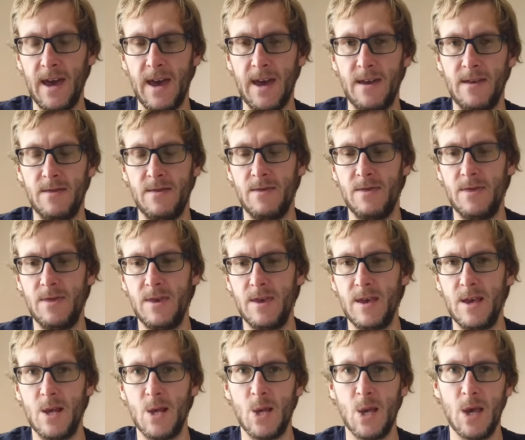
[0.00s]
in
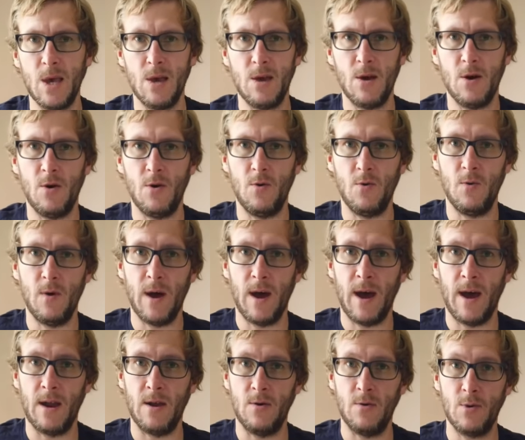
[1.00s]
the Seagull,
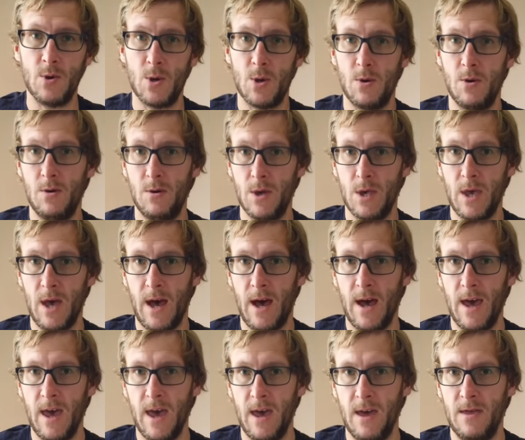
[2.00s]
and I also used
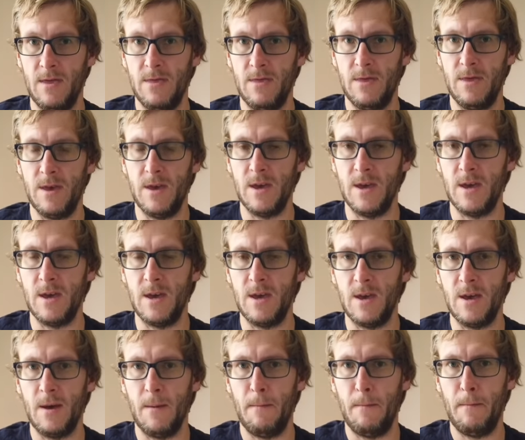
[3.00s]
that in the
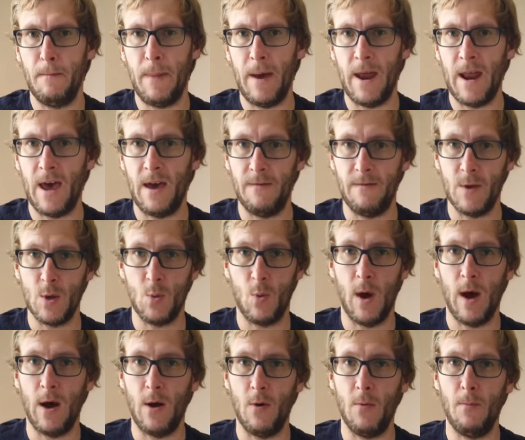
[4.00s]
Pen-F as
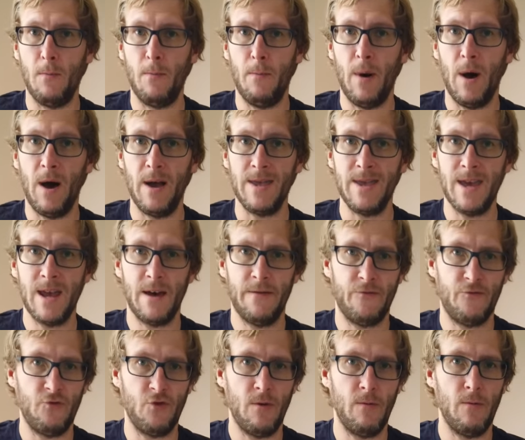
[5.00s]
well, but I did
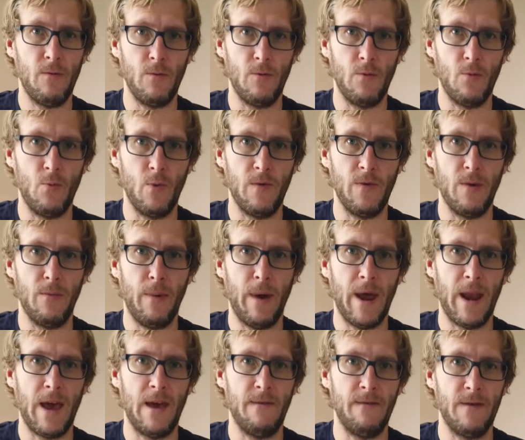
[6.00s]
have trouble with the
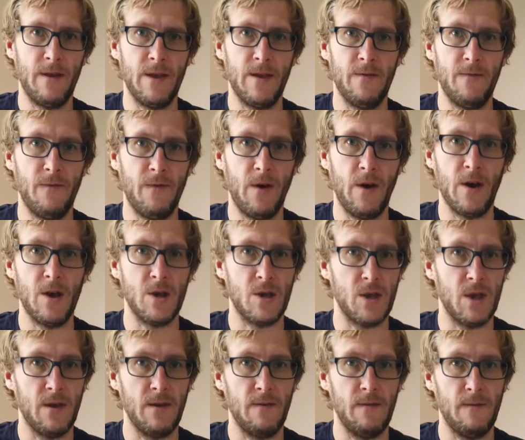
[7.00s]
Pen-F in its
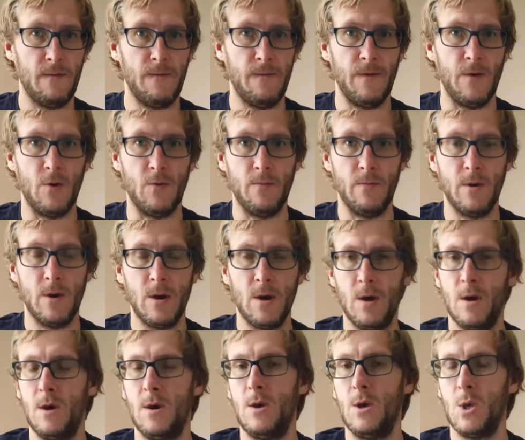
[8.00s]
first film,
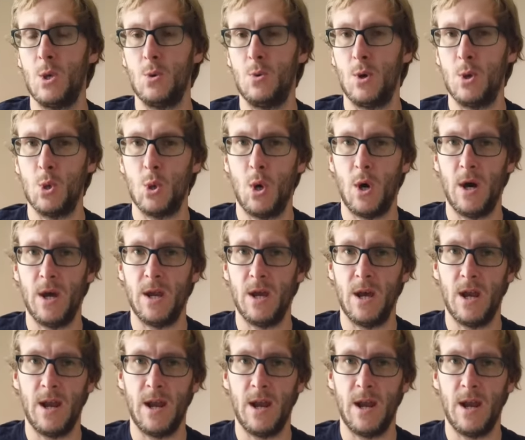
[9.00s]
so I tried